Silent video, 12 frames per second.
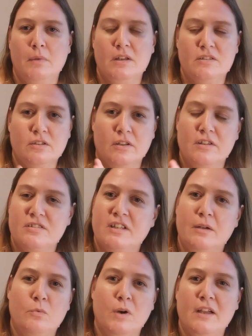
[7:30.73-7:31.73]
is on the
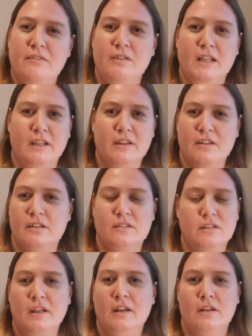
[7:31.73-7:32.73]
same wavelength
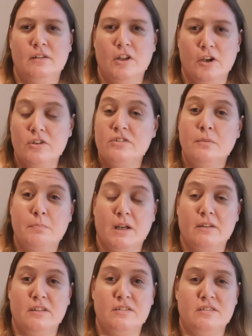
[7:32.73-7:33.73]
and knows
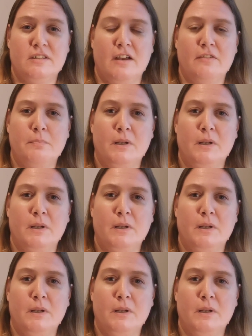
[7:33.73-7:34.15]
about this stuff.